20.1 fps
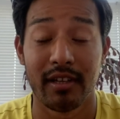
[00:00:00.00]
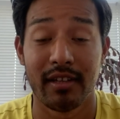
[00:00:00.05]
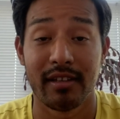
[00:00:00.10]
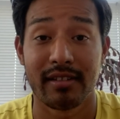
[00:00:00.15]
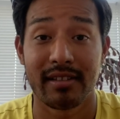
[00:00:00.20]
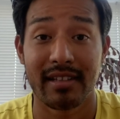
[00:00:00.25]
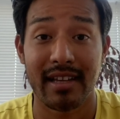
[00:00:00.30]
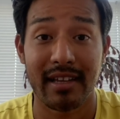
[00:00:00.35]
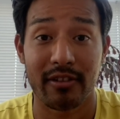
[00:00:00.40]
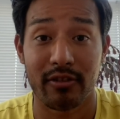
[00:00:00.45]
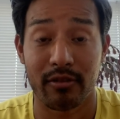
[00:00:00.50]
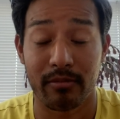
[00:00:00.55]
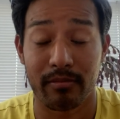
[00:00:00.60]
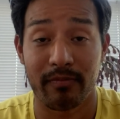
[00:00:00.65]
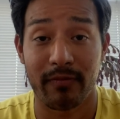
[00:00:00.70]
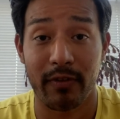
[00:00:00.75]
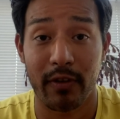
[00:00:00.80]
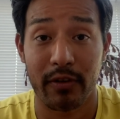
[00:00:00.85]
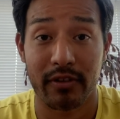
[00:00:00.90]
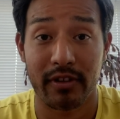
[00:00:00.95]
set your
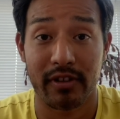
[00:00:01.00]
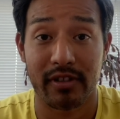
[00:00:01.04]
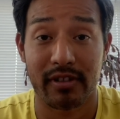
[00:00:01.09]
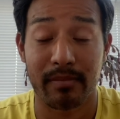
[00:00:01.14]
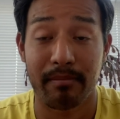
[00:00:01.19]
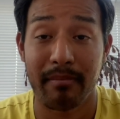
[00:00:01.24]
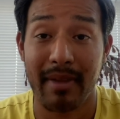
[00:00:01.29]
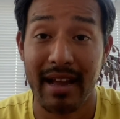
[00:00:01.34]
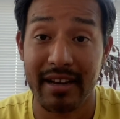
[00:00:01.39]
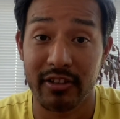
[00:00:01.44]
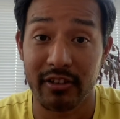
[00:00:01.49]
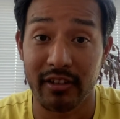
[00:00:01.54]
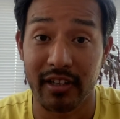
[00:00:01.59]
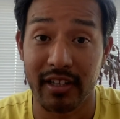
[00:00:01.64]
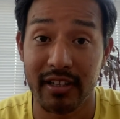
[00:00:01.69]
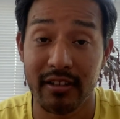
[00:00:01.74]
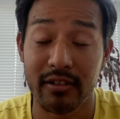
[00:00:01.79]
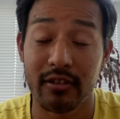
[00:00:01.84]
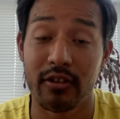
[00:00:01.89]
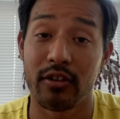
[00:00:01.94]
focus
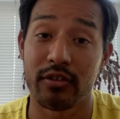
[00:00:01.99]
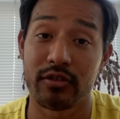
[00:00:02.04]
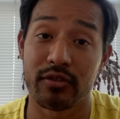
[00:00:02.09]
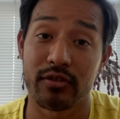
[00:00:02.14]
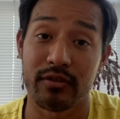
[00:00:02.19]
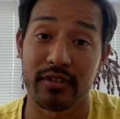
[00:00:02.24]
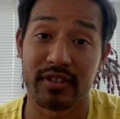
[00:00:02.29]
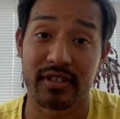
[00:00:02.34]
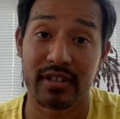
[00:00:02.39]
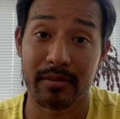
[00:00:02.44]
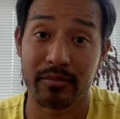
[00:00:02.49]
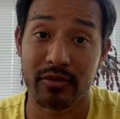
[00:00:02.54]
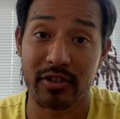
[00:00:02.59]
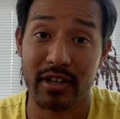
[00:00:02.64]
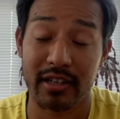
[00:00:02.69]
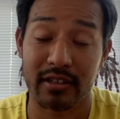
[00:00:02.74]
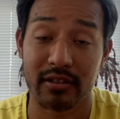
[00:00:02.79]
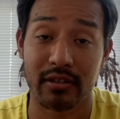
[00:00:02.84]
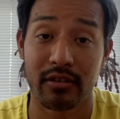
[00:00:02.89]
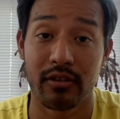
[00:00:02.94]
manually onto the
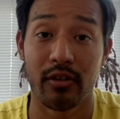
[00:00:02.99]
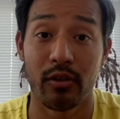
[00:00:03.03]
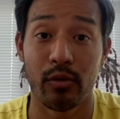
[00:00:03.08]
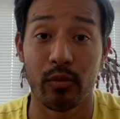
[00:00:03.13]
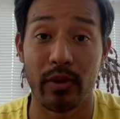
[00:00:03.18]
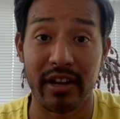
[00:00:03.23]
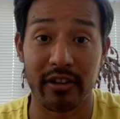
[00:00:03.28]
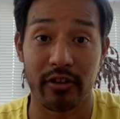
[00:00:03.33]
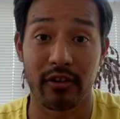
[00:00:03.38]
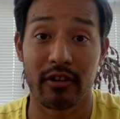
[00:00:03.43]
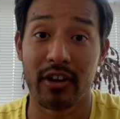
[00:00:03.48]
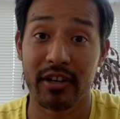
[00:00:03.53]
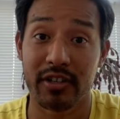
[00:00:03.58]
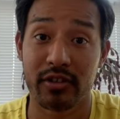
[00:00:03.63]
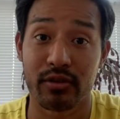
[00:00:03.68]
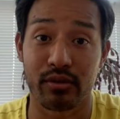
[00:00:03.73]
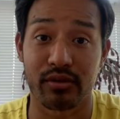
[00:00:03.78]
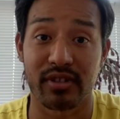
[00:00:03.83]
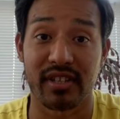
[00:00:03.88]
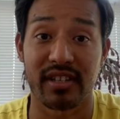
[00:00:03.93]
subject or where your light
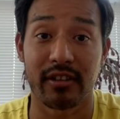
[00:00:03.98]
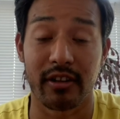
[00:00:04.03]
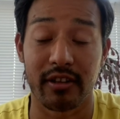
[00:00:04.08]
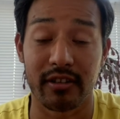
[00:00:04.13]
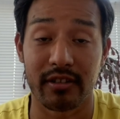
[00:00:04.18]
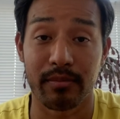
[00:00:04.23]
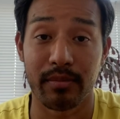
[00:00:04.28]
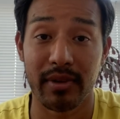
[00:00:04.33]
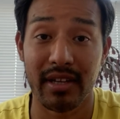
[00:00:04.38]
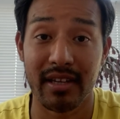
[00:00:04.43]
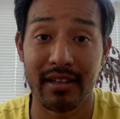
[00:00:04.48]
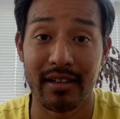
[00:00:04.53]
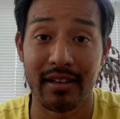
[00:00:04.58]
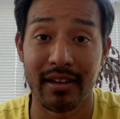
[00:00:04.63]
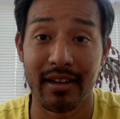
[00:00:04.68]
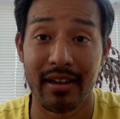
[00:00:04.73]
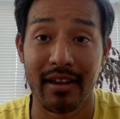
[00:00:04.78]
source is going to be,